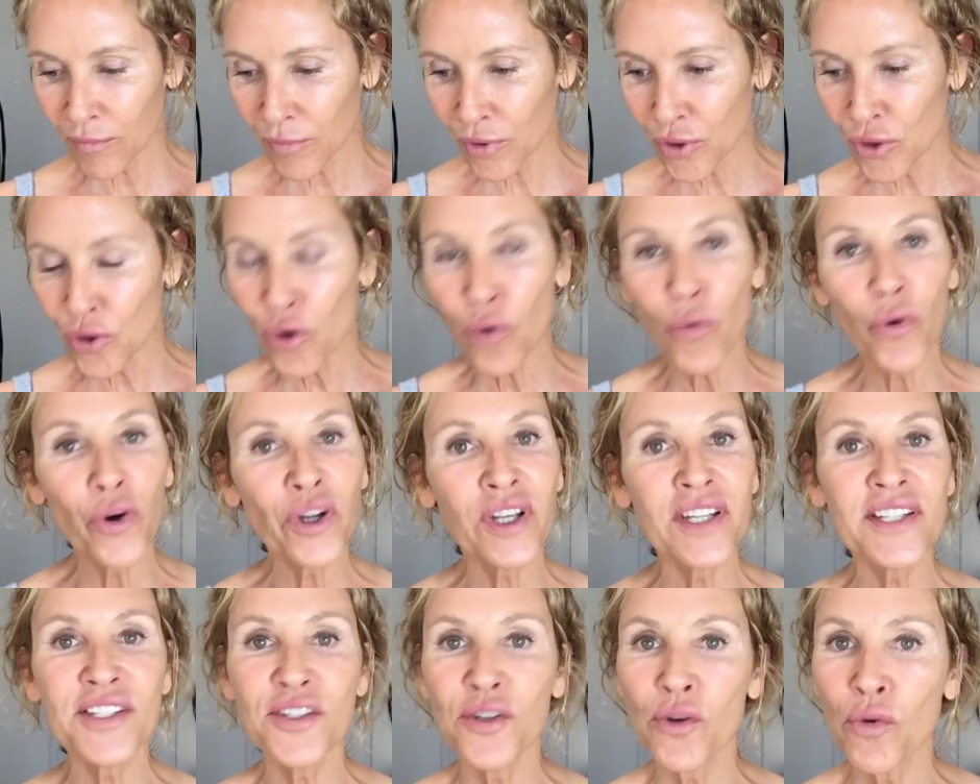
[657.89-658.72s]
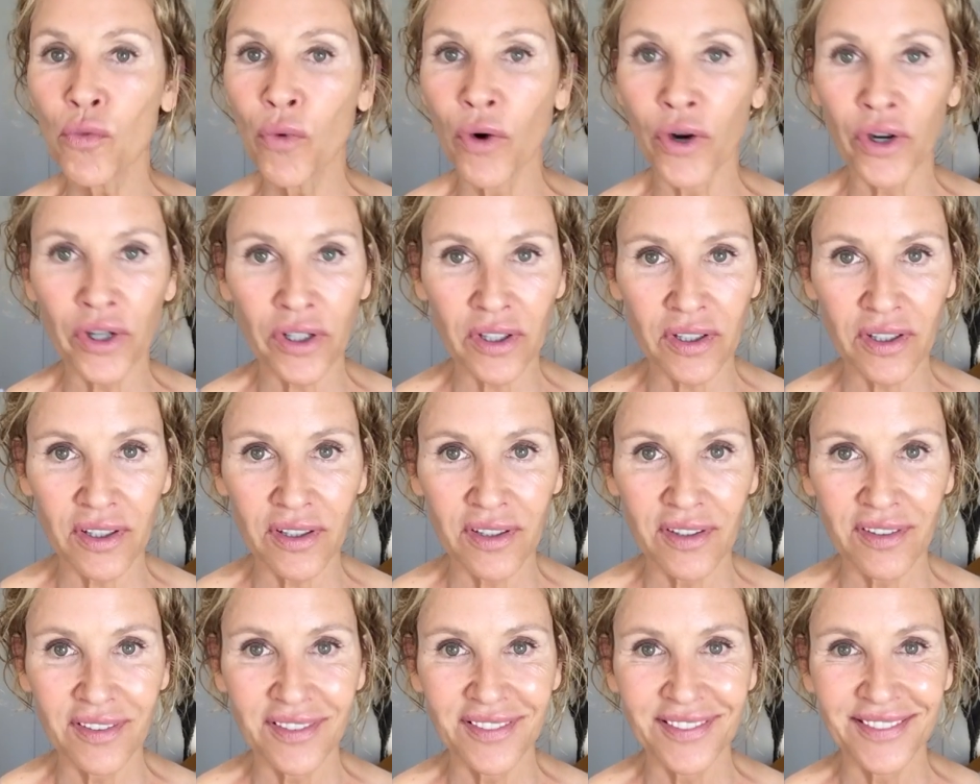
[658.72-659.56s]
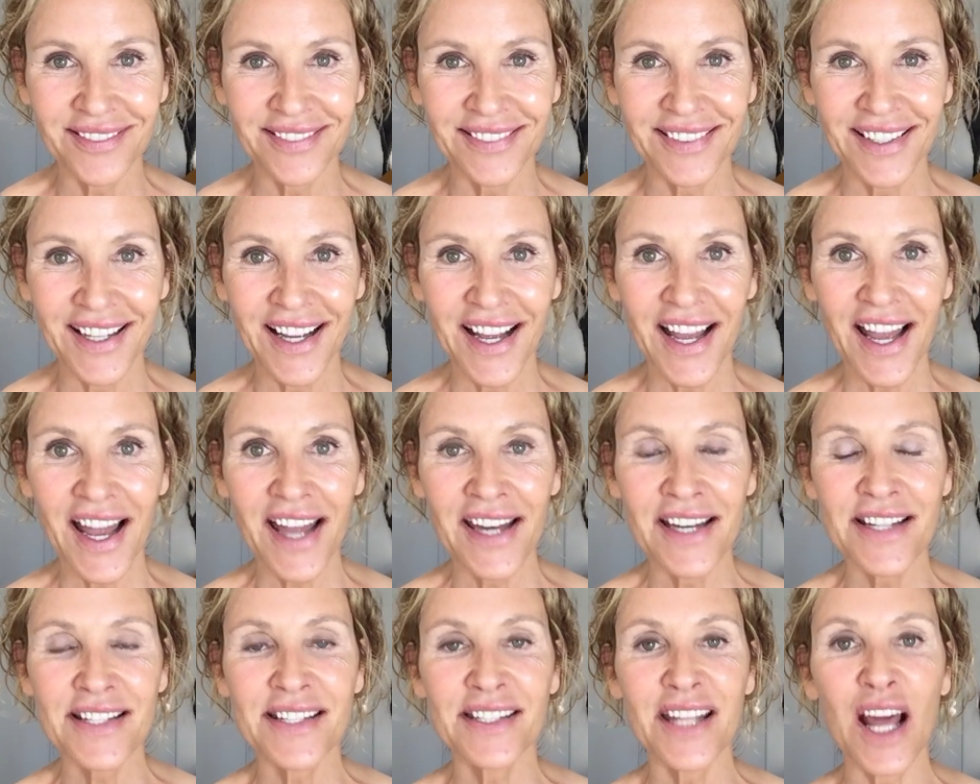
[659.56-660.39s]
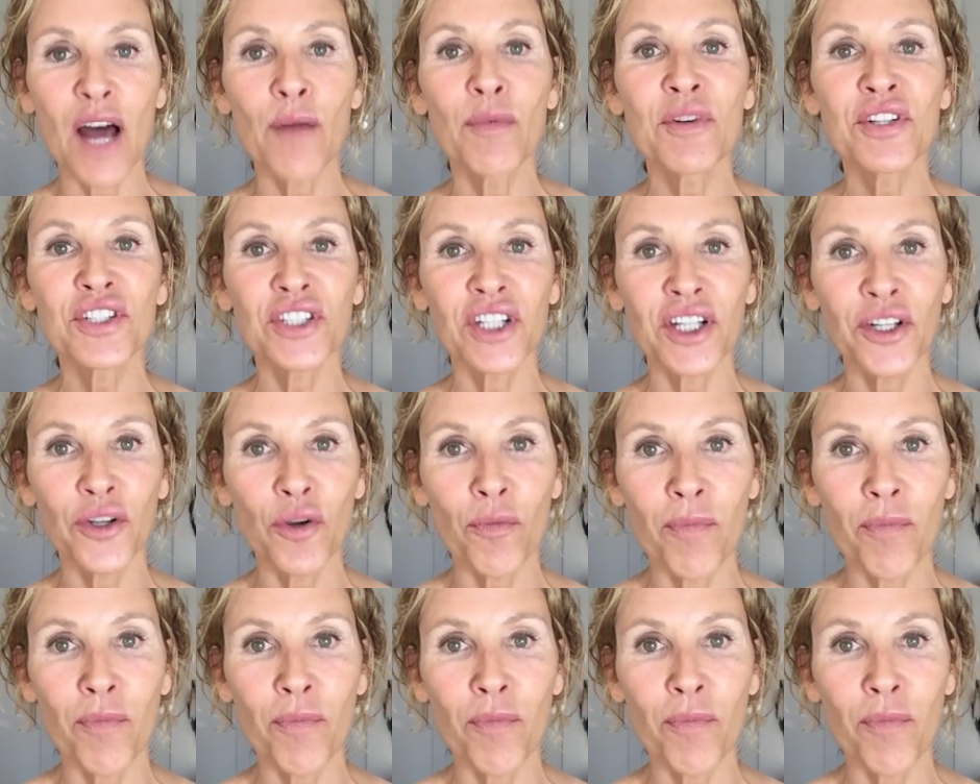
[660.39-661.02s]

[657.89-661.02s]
Your work is your work. And establishing your